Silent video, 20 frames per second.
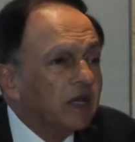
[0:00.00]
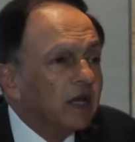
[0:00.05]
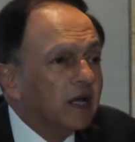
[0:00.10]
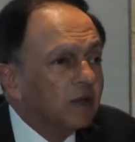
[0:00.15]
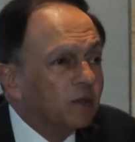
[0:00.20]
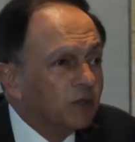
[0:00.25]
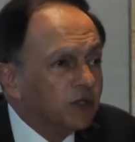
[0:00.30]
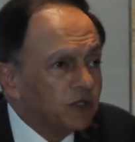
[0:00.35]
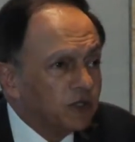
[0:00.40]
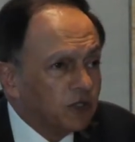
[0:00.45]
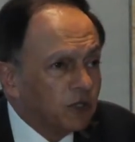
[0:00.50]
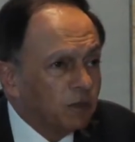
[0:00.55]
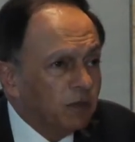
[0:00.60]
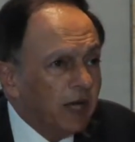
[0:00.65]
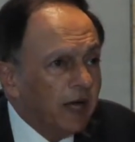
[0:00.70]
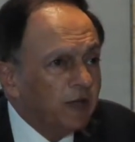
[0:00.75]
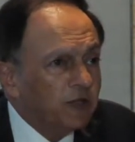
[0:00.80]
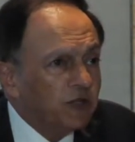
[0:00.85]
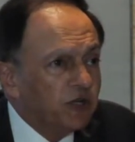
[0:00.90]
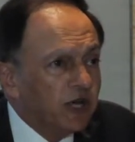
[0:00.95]
and with the
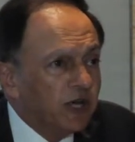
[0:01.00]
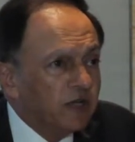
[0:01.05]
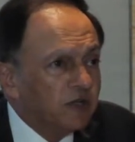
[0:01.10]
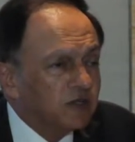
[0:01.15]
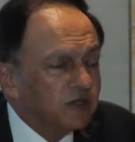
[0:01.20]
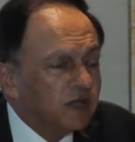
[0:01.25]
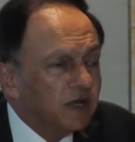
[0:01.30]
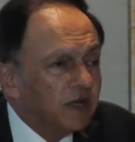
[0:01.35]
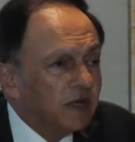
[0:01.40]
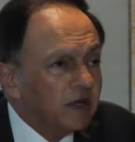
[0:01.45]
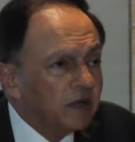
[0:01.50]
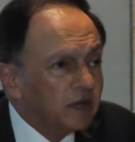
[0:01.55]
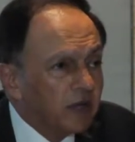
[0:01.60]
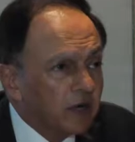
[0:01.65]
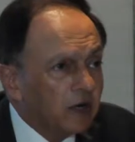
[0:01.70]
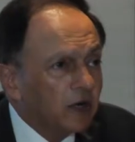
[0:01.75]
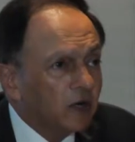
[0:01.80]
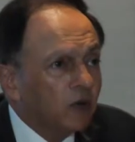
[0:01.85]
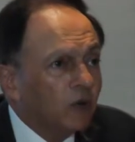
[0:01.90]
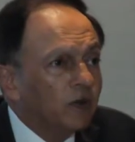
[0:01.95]
supply chains
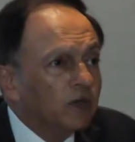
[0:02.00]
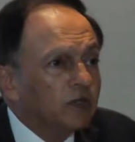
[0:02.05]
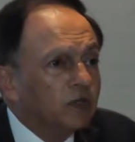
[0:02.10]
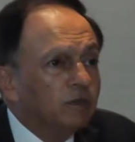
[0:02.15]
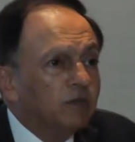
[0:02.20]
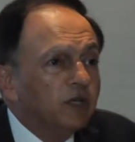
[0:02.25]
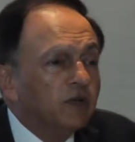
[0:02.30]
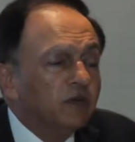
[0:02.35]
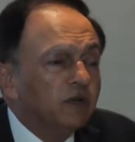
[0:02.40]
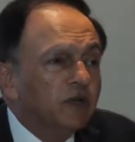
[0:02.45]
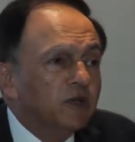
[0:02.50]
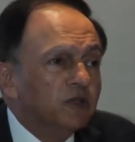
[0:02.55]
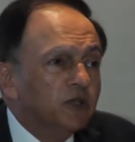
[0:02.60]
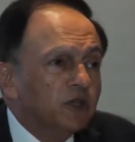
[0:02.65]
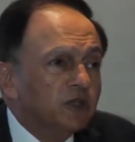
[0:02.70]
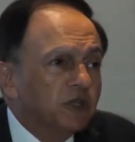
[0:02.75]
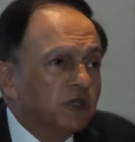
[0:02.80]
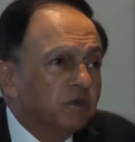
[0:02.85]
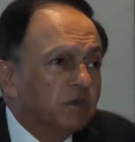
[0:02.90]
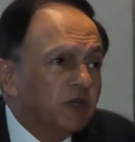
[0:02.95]
that are going to be
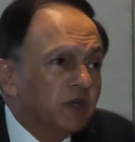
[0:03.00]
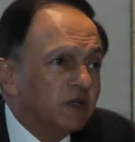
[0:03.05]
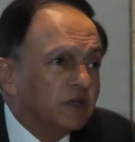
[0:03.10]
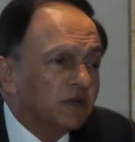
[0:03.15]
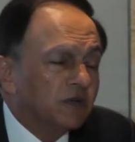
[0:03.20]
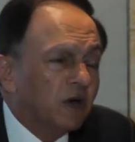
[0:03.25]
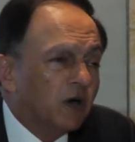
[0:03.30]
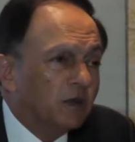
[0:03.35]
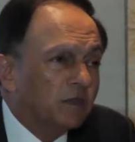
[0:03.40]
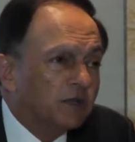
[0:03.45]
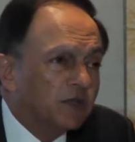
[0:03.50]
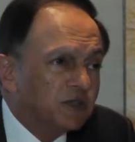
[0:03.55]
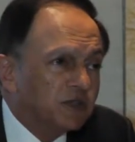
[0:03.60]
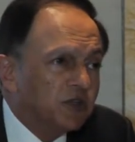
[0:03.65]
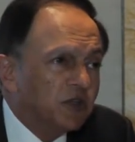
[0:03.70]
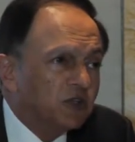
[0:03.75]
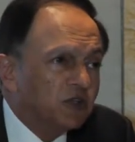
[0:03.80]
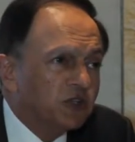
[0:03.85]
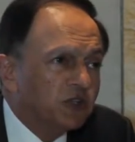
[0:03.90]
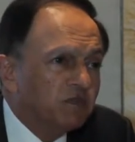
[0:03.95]
readjusted because of
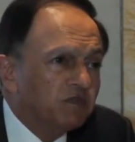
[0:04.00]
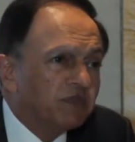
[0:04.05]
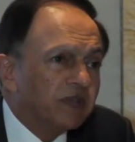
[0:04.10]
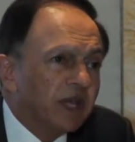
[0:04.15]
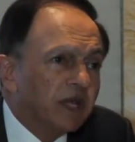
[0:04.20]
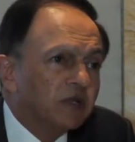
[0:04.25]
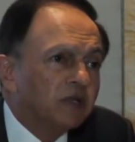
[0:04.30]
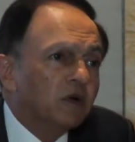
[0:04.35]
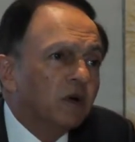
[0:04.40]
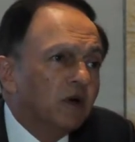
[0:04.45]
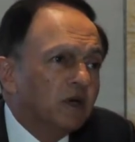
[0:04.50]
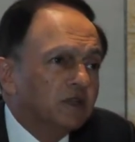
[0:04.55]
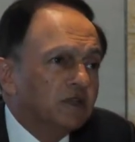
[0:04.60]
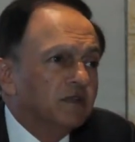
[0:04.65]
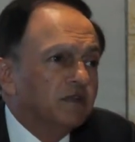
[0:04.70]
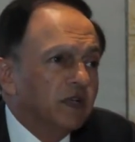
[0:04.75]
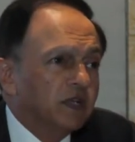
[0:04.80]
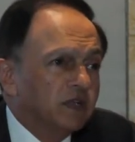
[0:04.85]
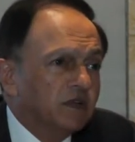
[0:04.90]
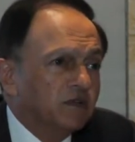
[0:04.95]
harmonization and
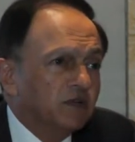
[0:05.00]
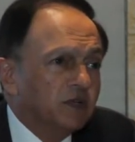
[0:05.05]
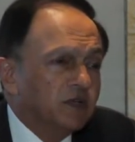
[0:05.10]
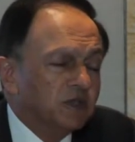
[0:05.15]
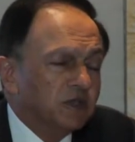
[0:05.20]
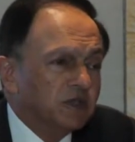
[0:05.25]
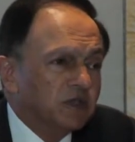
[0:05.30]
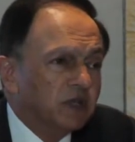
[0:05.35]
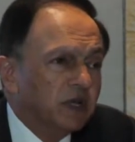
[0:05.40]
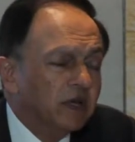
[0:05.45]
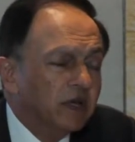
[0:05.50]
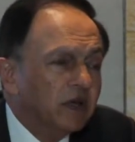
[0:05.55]
cost-effective reasons.